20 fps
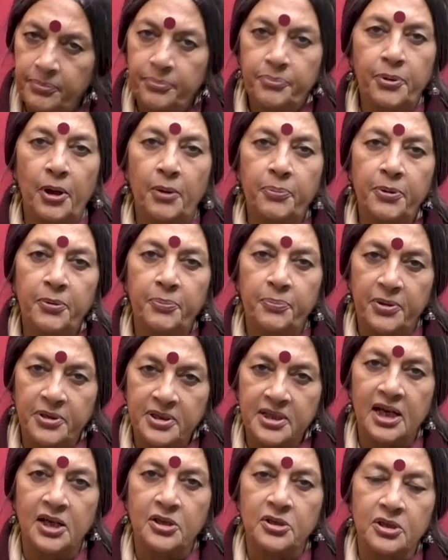proper
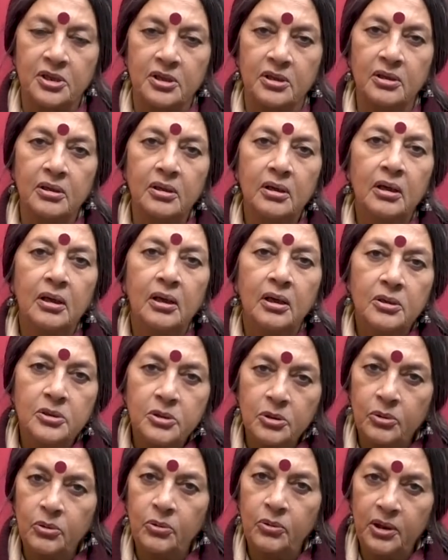protection
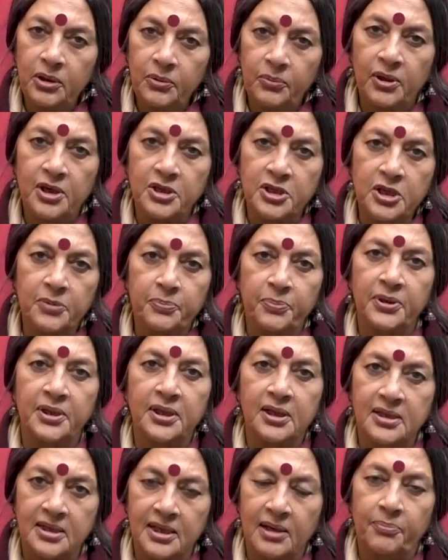to go and worship at
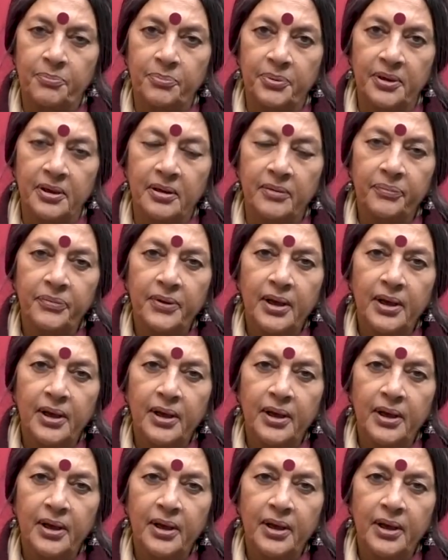the temple.